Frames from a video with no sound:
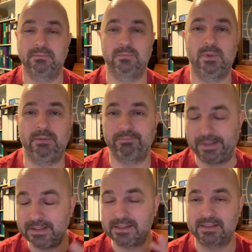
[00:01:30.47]
Well,
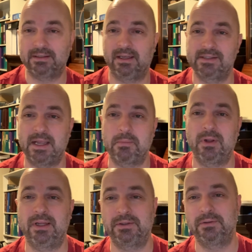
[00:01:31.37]
he's a, a stamp
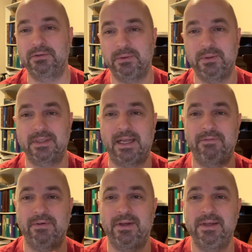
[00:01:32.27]
collector, so it's kind
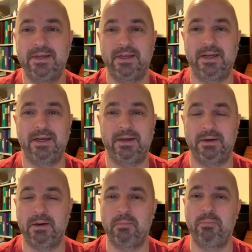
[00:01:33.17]
of a
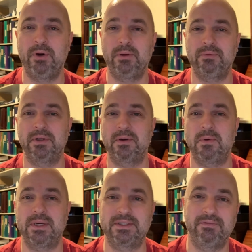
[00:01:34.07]
put out there
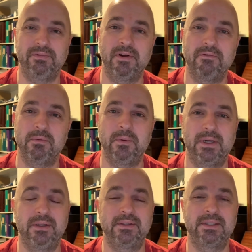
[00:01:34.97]
question for everyone
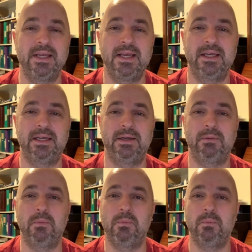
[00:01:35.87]
else.
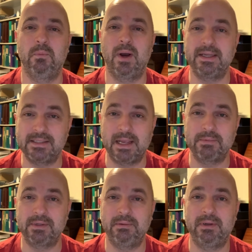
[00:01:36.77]
Why
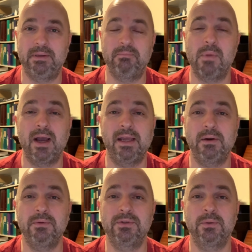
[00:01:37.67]
stamps in, in my
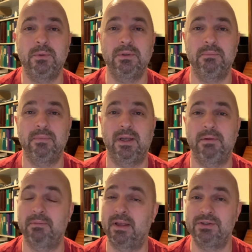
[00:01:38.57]
household, um,
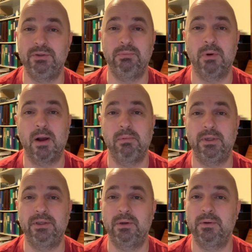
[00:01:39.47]
uh, as you probably
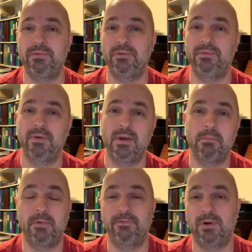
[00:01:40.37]
know if you've
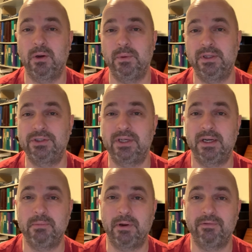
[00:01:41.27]
been following the
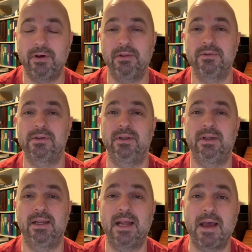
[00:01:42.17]
channel, my father's is
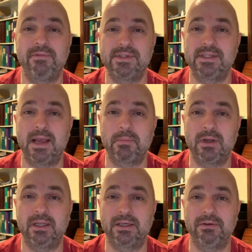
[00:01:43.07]
an avid stamp
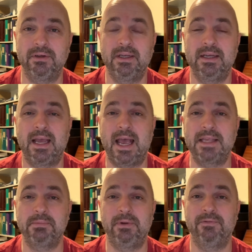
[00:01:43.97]
collector,
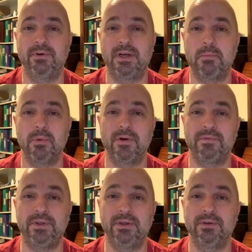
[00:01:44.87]
has been for a number
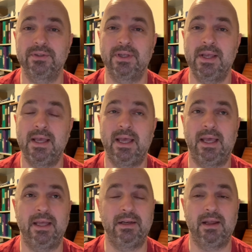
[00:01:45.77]
of years.
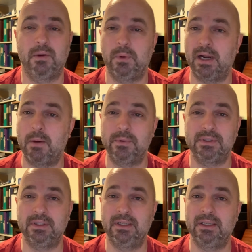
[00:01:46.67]
And uh, when I was
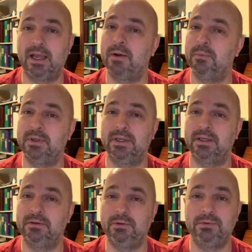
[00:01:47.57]
little, I would
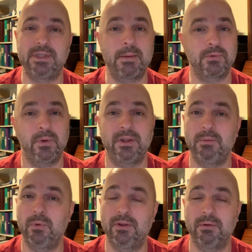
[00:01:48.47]
uh, do stamps with
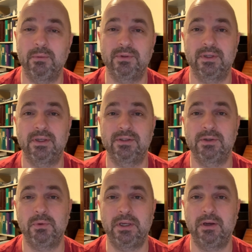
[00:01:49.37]
him, whether it was uh,
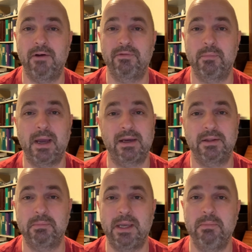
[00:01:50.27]
soaking off the back of
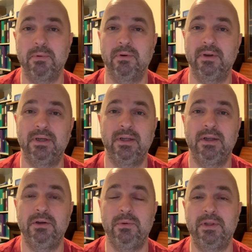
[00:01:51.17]
the paper and
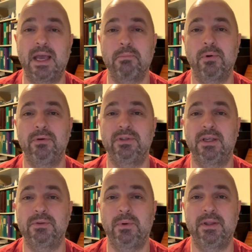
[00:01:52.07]
doing that
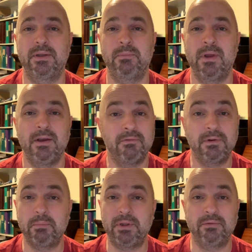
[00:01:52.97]
process with him,
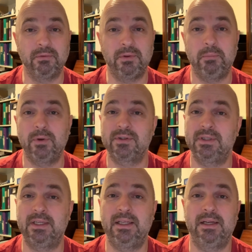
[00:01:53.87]
flipping through the books
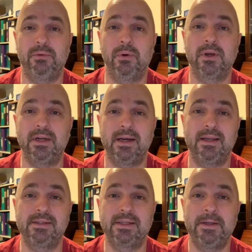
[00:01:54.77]
that he had
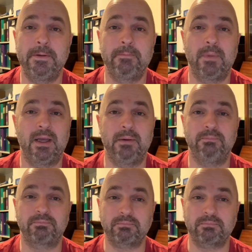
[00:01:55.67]
organized, um,